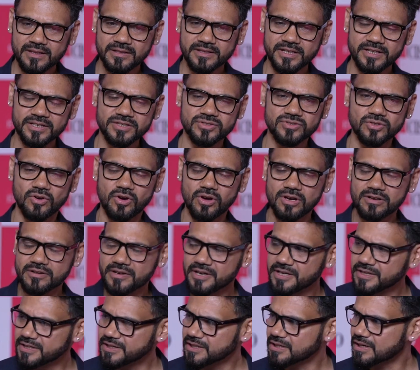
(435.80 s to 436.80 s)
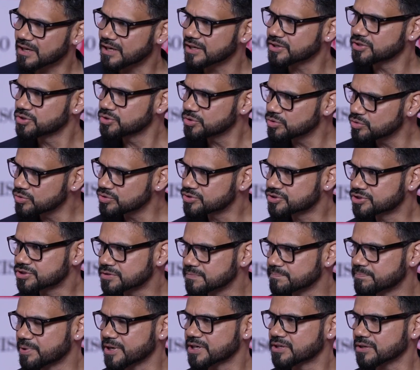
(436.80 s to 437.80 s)
there is already a huge
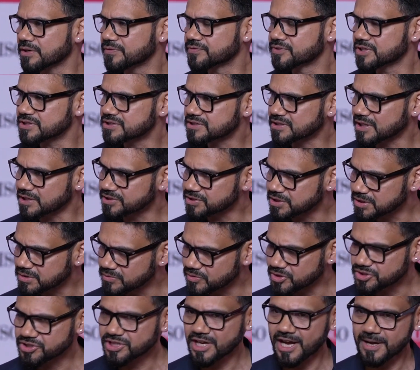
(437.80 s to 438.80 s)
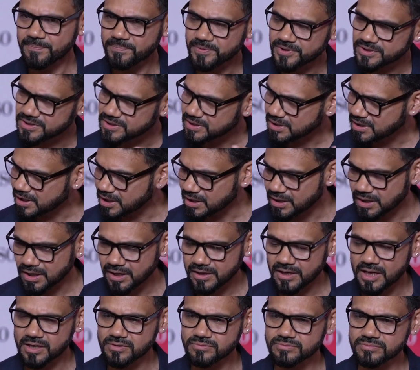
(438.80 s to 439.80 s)
bit of discussion which happens
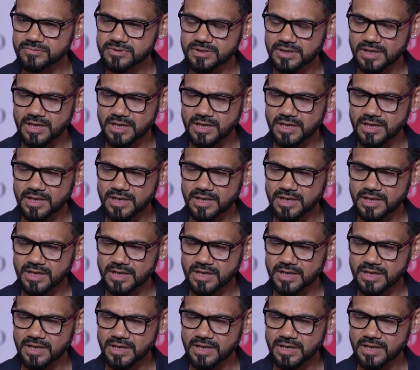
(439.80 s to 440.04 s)
around